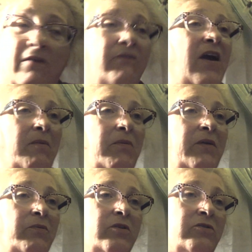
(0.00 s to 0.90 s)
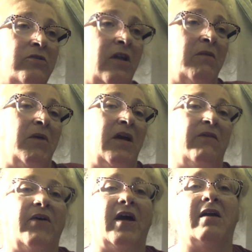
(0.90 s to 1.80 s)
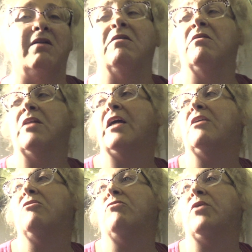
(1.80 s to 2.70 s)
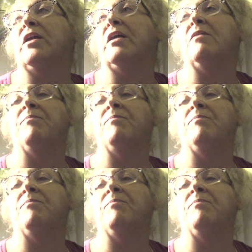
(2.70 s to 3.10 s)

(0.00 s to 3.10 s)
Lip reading: fan blade was loose on the big fan. Thank you, sweetie.